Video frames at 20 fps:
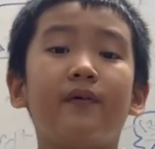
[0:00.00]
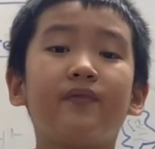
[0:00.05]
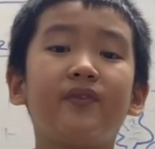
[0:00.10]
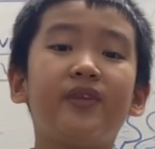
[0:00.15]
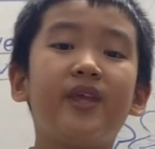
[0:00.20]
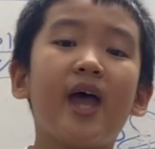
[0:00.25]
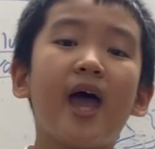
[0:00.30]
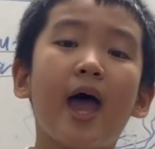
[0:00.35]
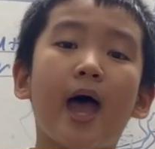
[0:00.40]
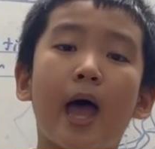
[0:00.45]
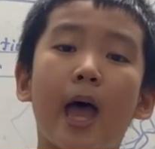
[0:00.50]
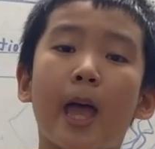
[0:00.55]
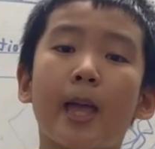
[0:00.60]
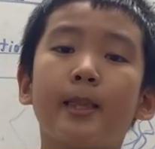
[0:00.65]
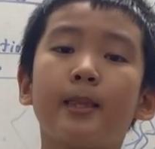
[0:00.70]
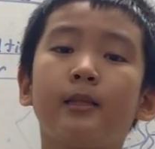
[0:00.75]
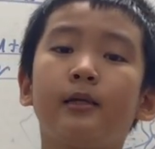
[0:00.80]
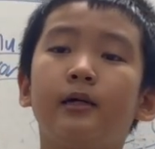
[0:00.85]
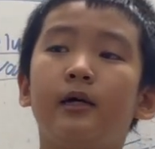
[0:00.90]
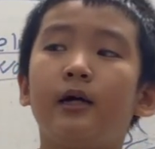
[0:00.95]

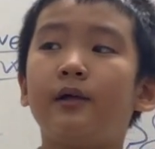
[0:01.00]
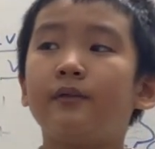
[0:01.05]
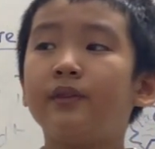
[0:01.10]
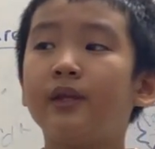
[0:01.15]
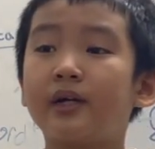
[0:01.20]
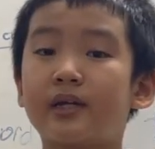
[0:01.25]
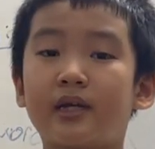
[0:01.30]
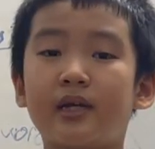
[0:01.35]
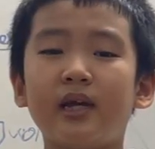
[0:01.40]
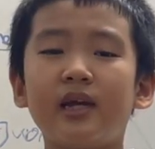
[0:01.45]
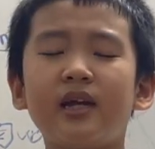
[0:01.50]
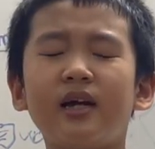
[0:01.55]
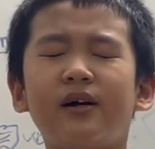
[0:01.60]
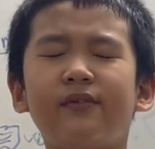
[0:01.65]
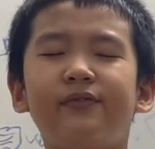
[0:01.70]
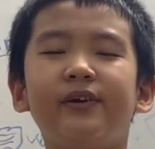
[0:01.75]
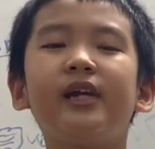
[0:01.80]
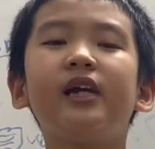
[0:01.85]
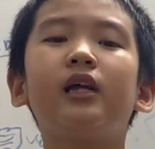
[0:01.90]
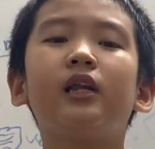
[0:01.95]
Then the King
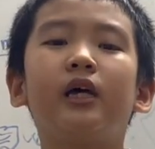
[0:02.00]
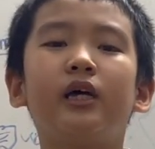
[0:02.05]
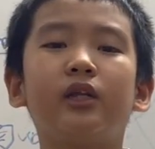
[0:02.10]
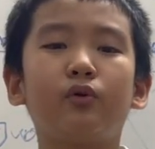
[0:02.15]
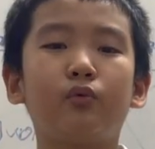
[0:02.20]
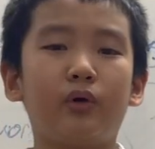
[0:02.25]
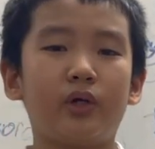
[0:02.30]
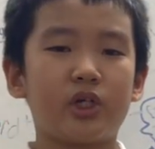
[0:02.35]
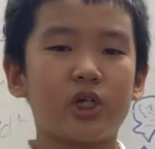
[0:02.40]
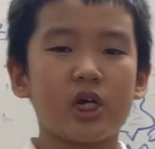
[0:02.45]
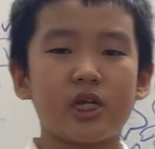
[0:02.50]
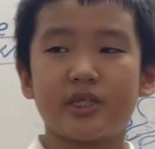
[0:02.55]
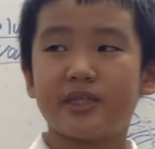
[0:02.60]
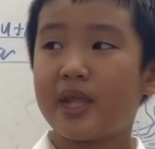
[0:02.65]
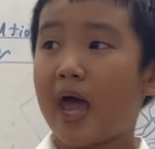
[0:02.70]
of England, which is